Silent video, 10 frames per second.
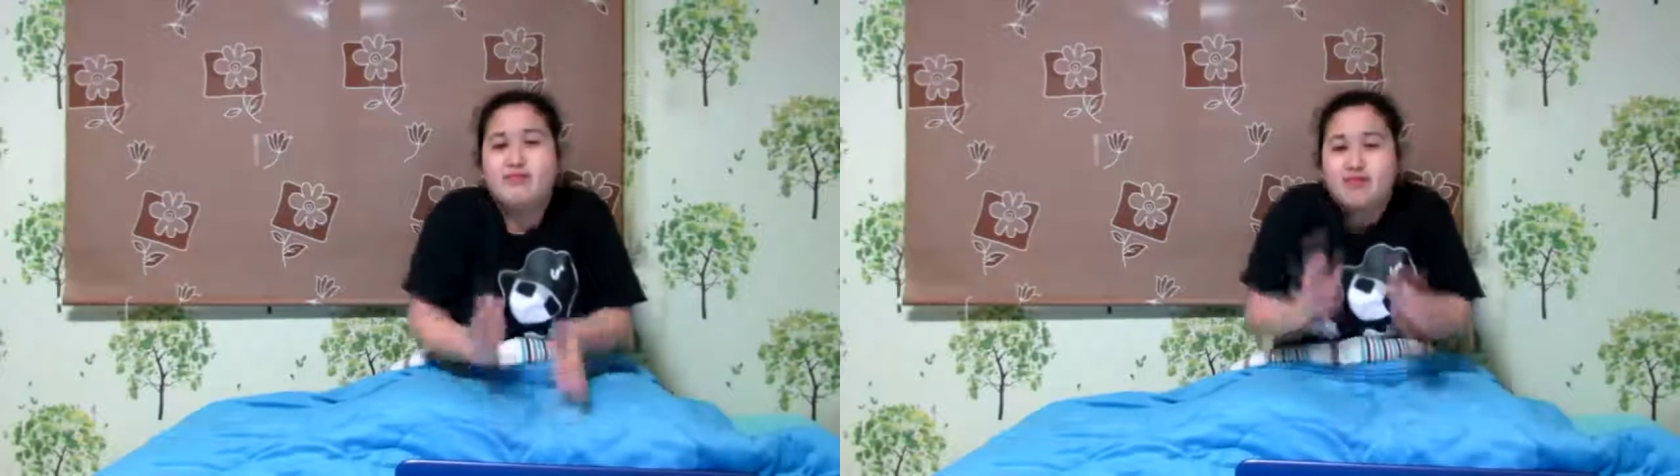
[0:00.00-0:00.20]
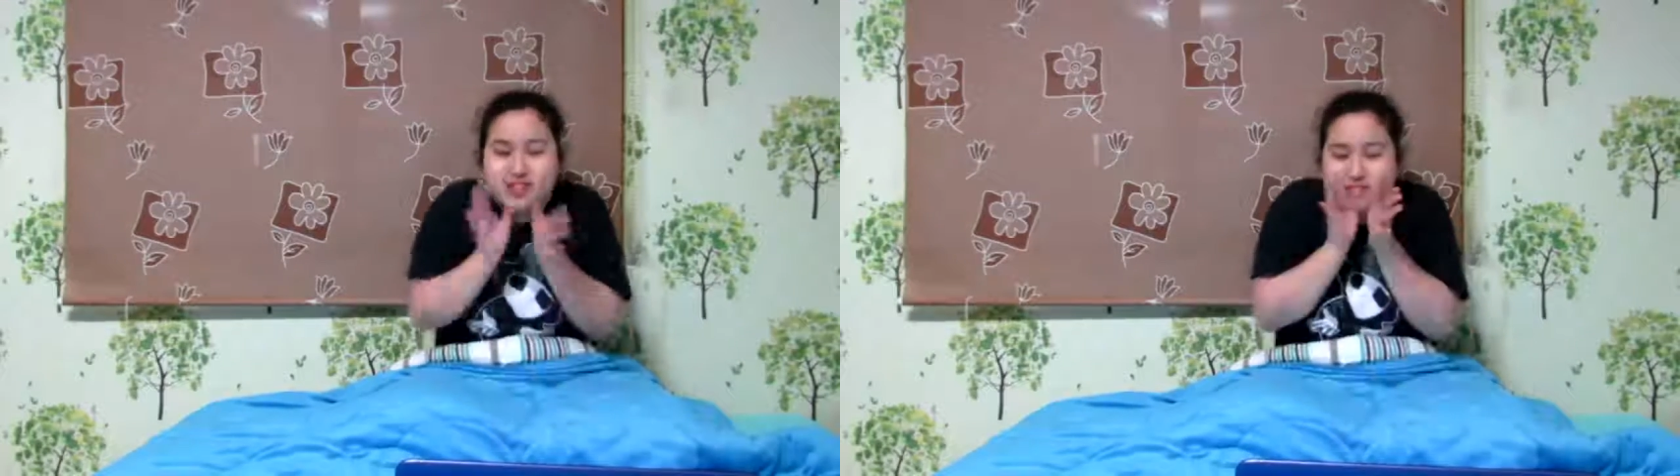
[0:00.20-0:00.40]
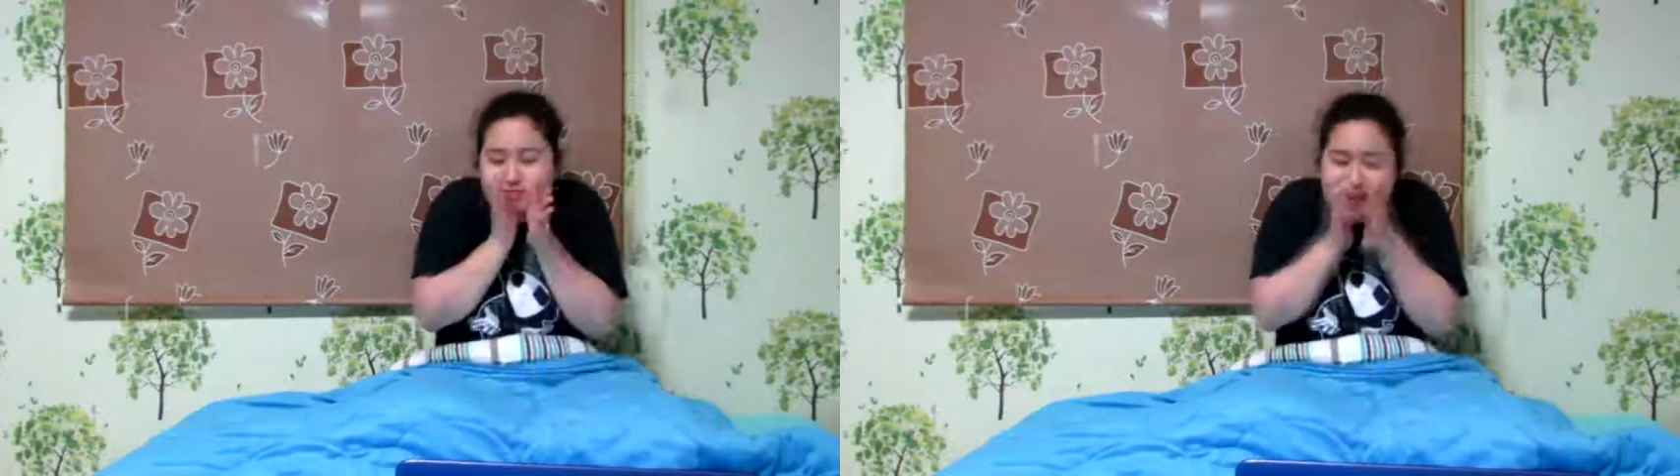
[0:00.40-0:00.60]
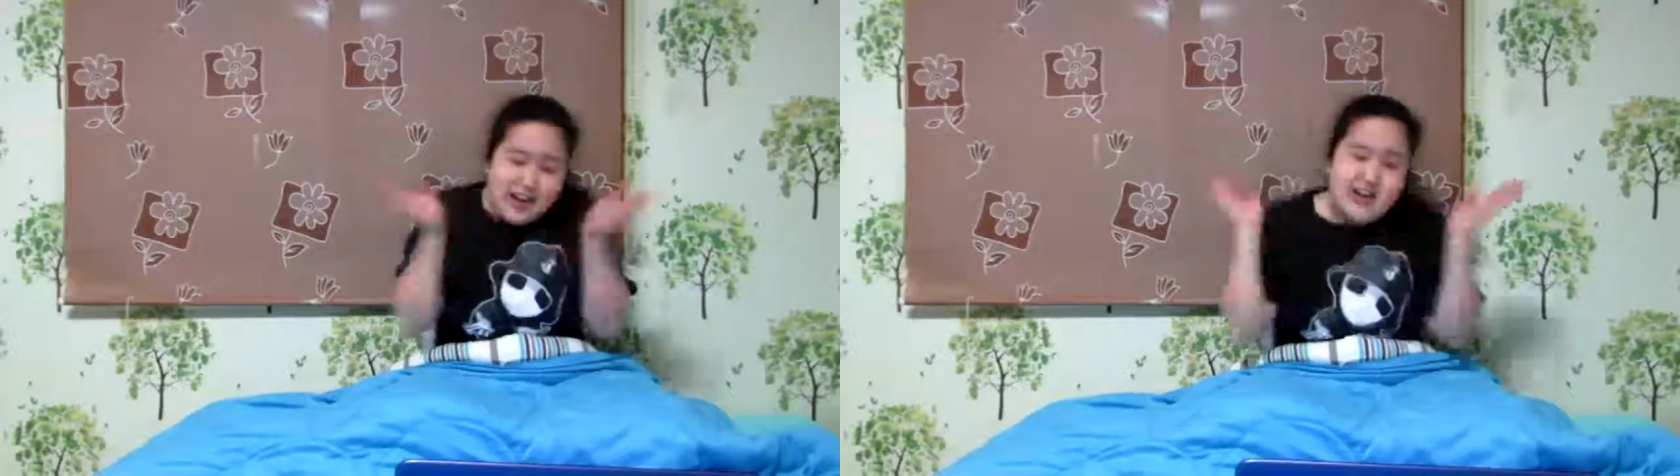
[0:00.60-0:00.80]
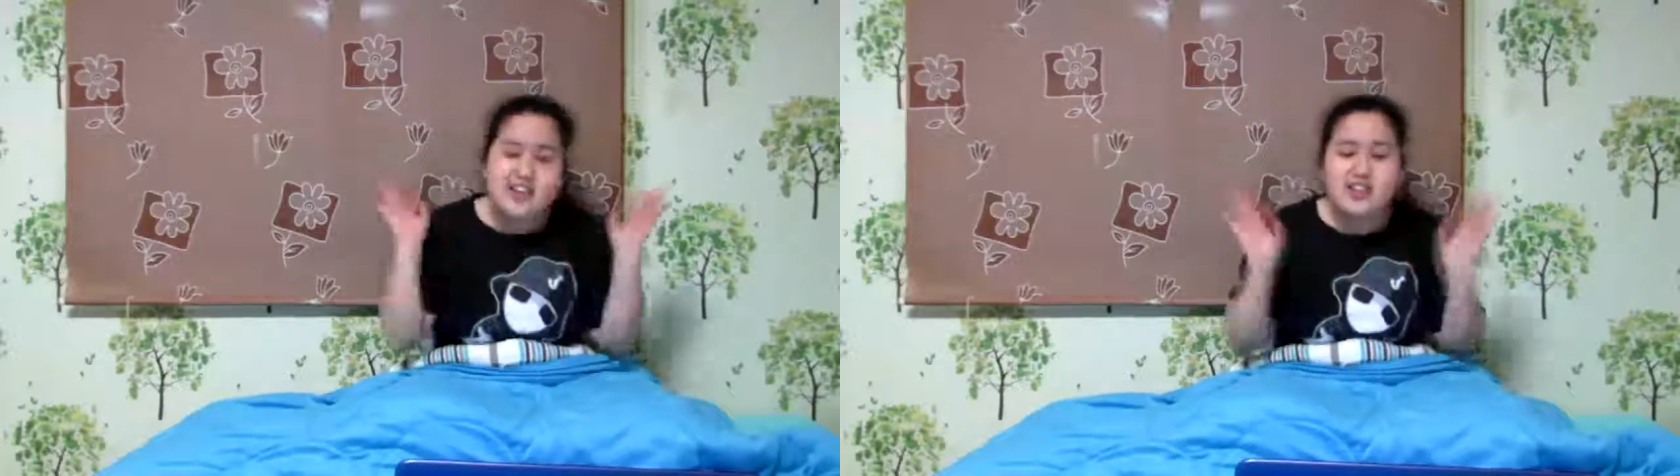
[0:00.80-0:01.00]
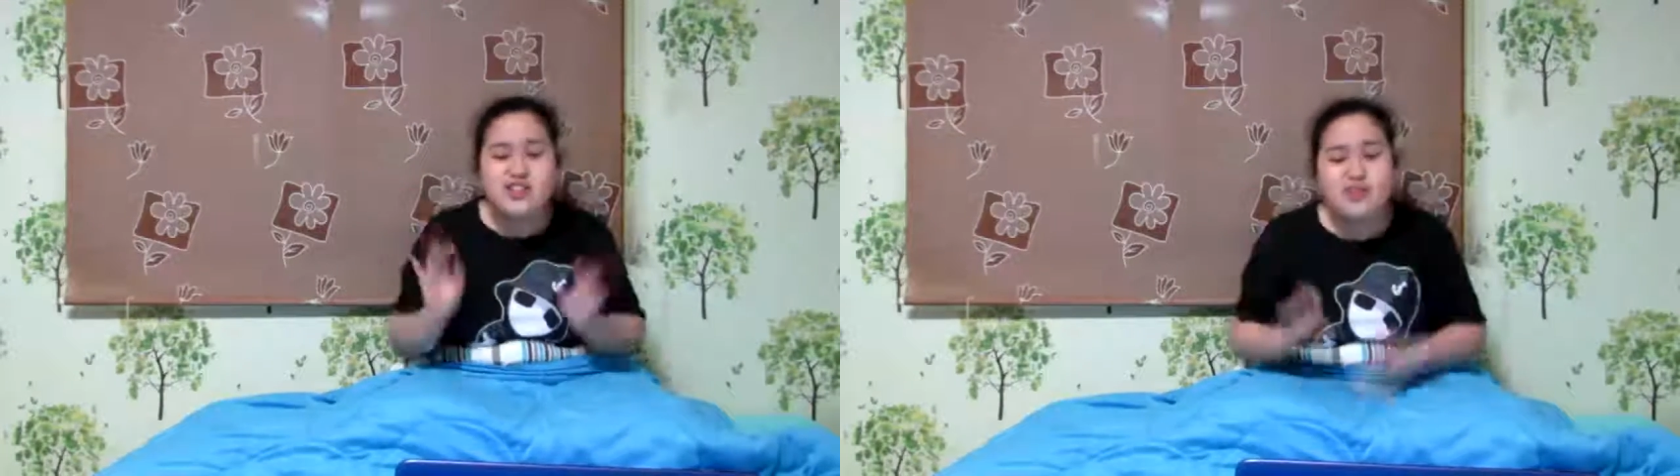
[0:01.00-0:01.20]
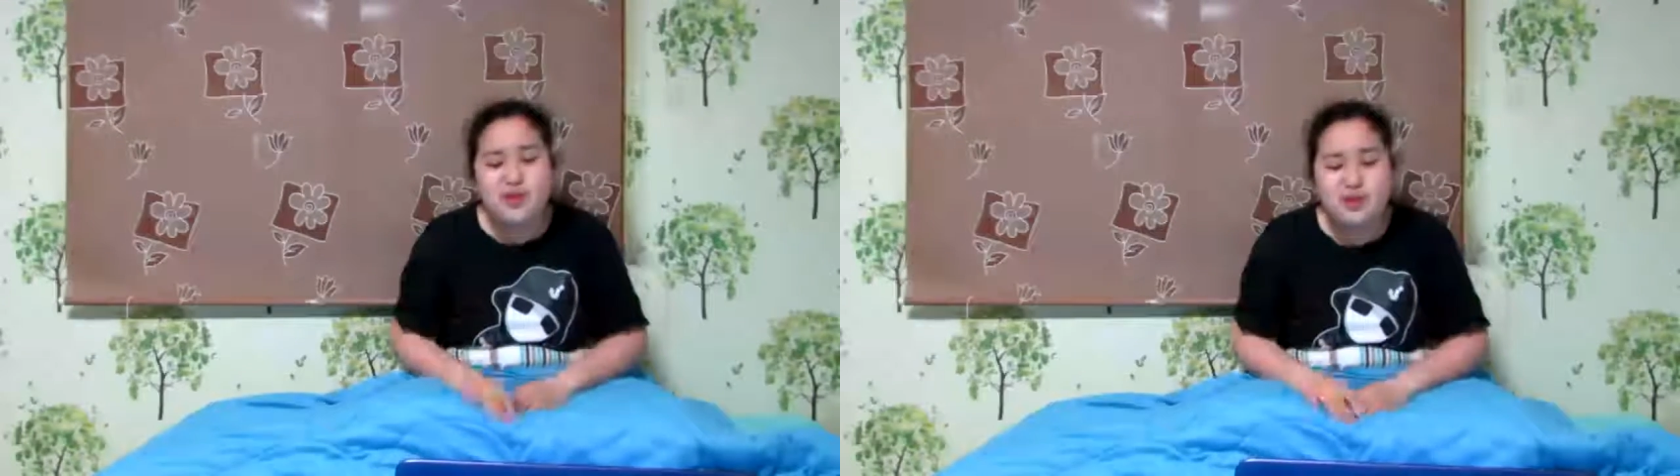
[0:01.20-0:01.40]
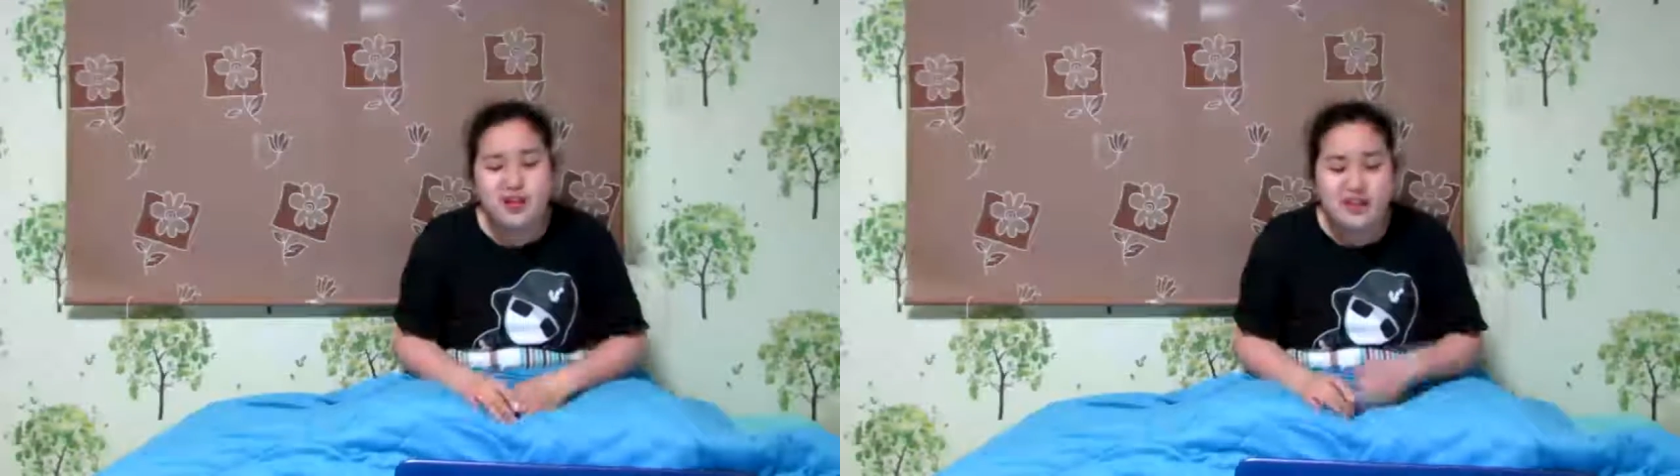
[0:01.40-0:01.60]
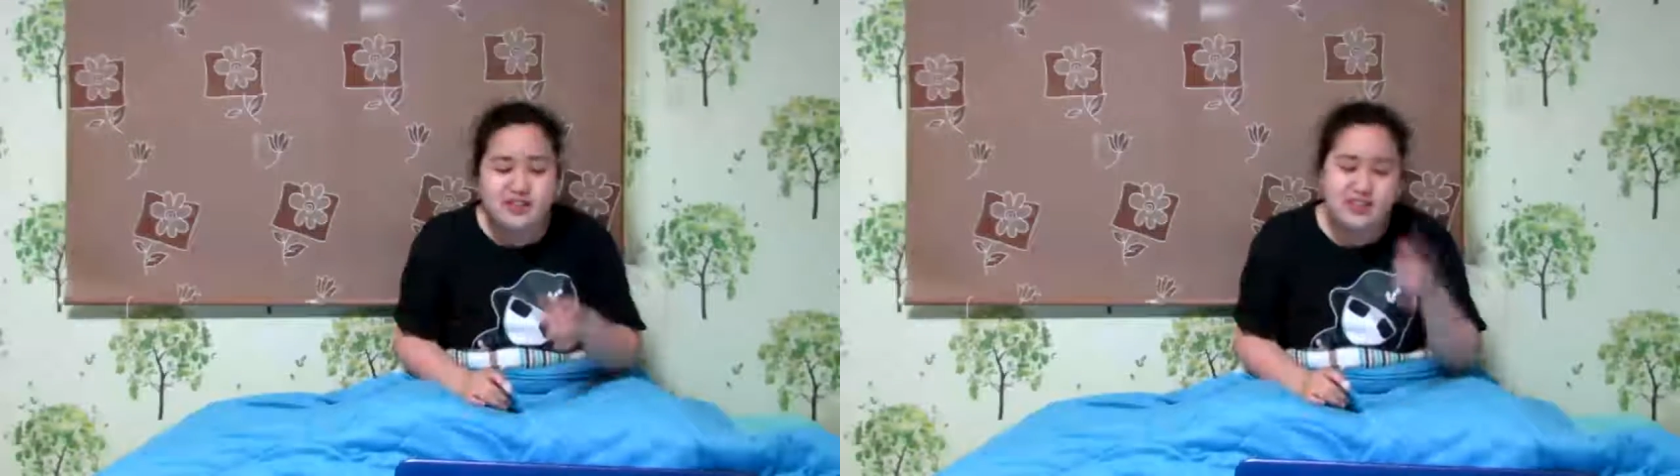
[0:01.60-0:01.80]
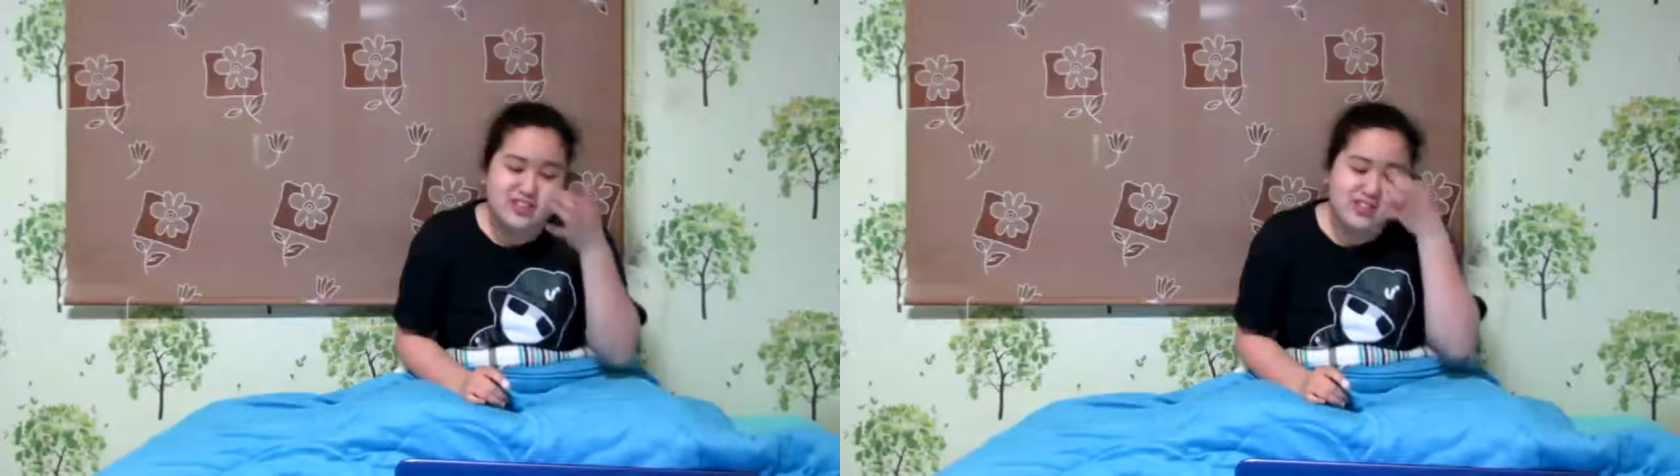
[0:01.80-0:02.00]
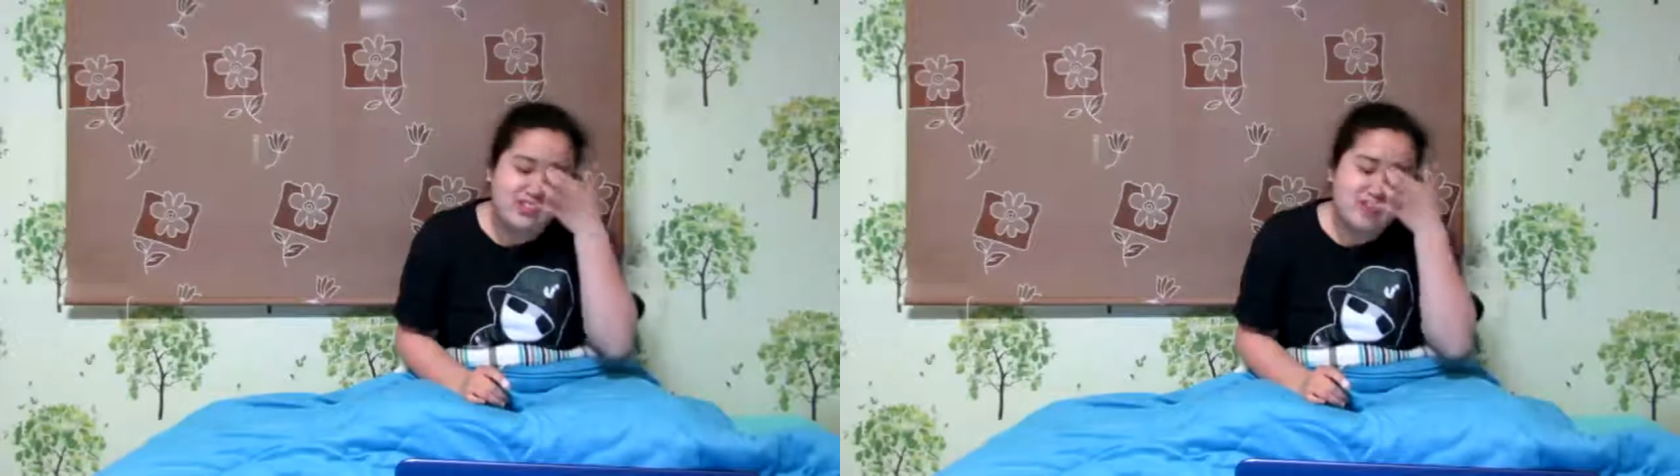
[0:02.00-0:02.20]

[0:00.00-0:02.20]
just my ideas floating out just